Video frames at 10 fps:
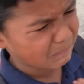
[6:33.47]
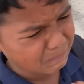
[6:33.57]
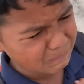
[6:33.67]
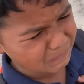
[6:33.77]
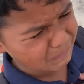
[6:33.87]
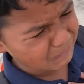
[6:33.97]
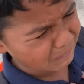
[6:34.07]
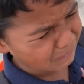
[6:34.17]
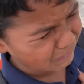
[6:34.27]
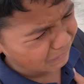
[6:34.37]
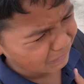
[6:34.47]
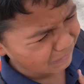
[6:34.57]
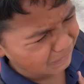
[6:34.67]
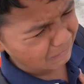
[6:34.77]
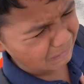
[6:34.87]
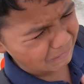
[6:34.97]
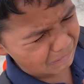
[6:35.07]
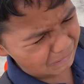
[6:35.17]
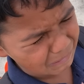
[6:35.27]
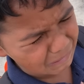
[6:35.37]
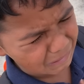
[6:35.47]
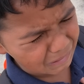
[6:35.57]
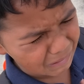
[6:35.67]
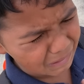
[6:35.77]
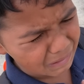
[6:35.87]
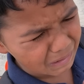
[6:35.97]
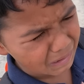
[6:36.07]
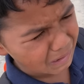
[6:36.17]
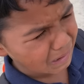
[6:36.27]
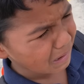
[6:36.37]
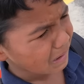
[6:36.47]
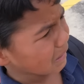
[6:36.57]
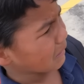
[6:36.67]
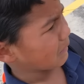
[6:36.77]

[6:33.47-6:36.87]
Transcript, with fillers: okay, baby. You don't wanna go?